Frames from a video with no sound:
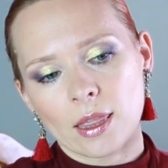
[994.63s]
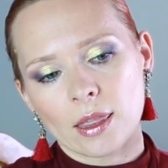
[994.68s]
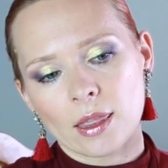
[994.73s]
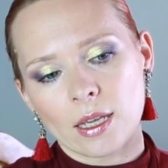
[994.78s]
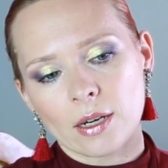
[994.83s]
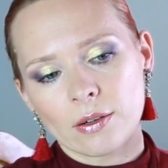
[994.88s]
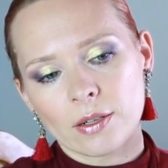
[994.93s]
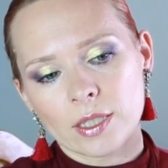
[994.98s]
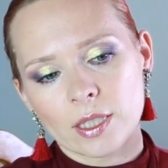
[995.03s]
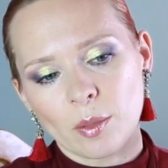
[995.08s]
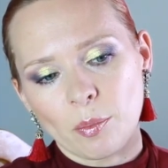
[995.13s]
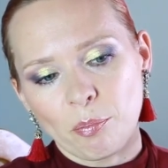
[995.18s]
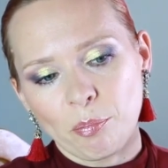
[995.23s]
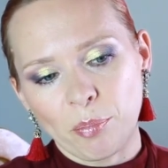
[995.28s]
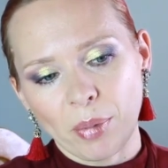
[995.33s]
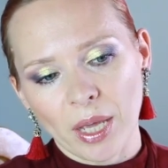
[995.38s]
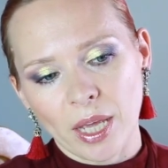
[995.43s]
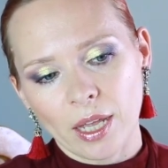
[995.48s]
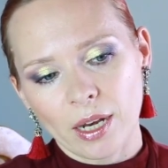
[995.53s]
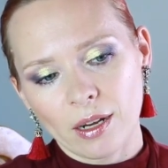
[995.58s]
There is a
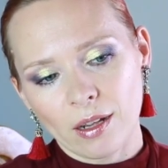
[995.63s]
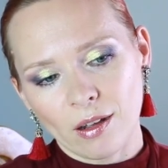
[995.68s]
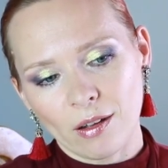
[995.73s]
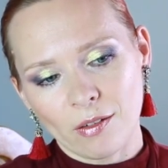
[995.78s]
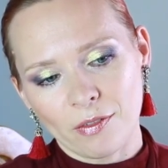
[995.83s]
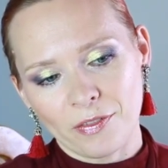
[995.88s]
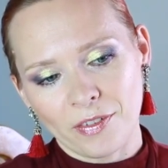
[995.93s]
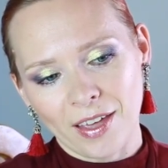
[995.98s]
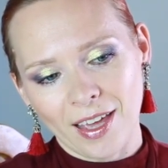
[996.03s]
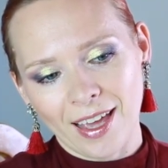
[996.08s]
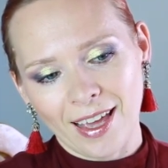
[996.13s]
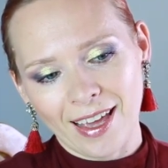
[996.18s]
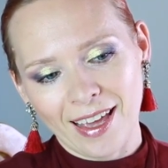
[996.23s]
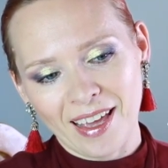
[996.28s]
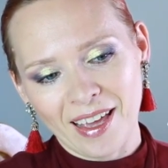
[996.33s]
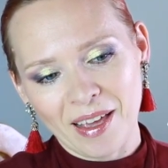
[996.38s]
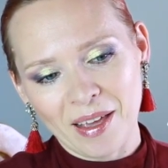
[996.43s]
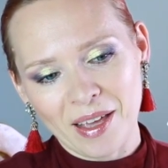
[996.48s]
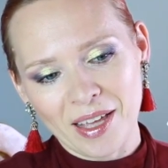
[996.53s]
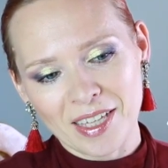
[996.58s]
bit of
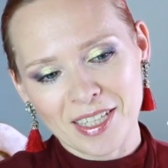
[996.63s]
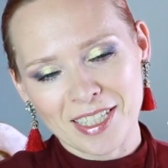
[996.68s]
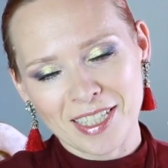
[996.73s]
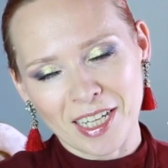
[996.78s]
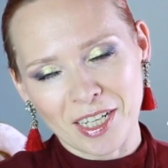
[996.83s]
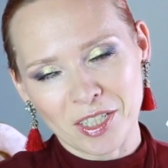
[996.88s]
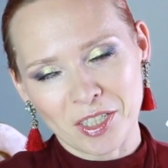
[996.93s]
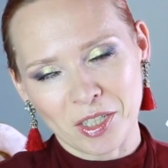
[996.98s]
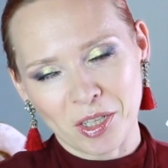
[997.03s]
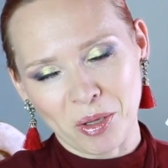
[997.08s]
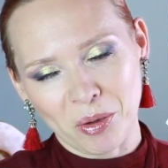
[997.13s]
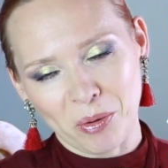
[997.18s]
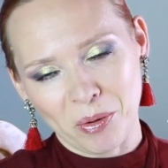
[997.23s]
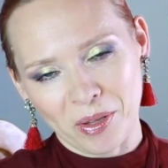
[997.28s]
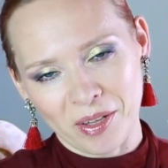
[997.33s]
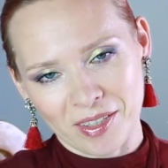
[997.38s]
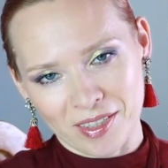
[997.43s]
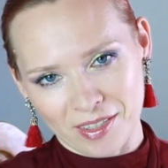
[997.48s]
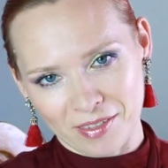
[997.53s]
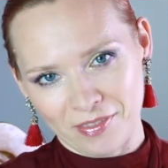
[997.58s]
a essential
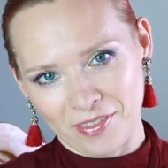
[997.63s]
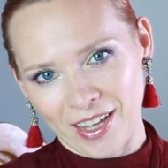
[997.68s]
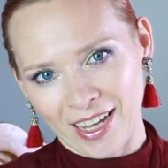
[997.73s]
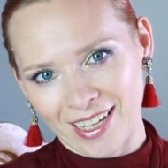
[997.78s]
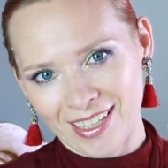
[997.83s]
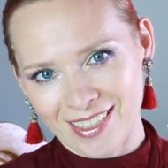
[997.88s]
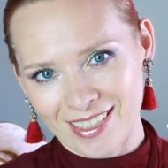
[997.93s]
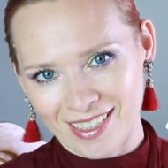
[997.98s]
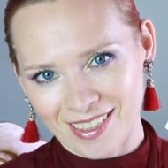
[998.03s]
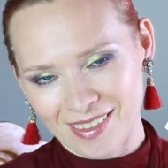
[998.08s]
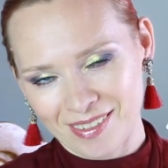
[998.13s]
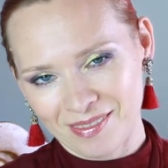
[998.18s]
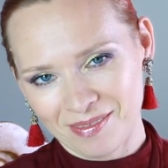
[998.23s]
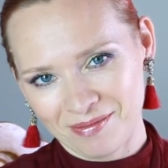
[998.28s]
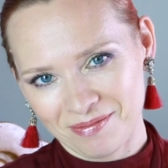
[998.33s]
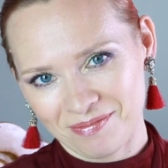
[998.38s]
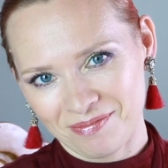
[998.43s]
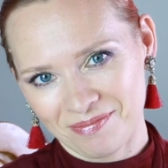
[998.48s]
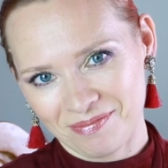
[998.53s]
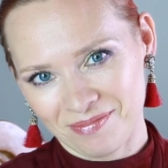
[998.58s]
oils effect
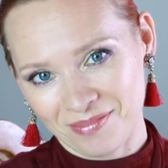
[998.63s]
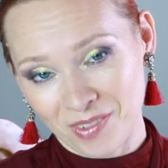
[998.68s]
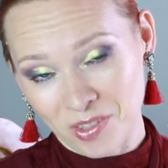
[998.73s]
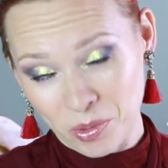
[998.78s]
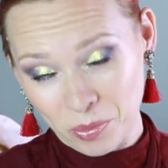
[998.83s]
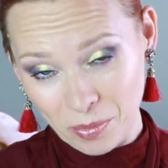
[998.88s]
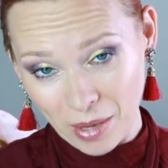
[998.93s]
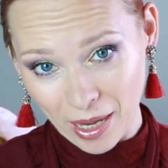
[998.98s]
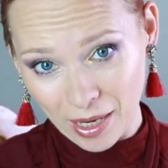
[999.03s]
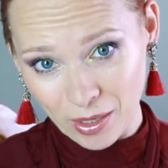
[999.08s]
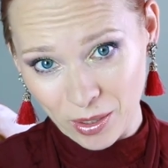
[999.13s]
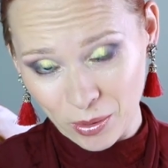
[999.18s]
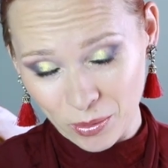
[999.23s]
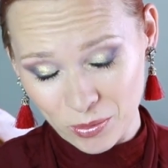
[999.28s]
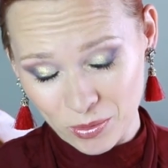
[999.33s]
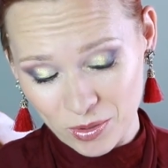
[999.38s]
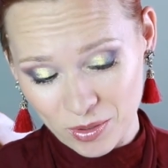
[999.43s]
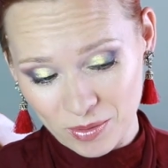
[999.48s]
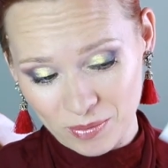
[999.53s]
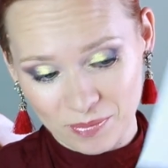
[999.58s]
to my
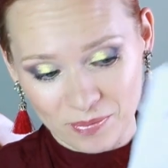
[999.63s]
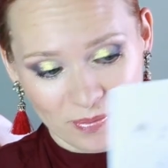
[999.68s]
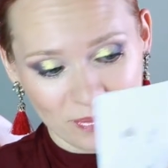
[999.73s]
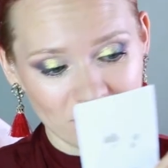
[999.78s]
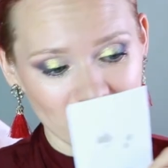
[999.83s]
nose.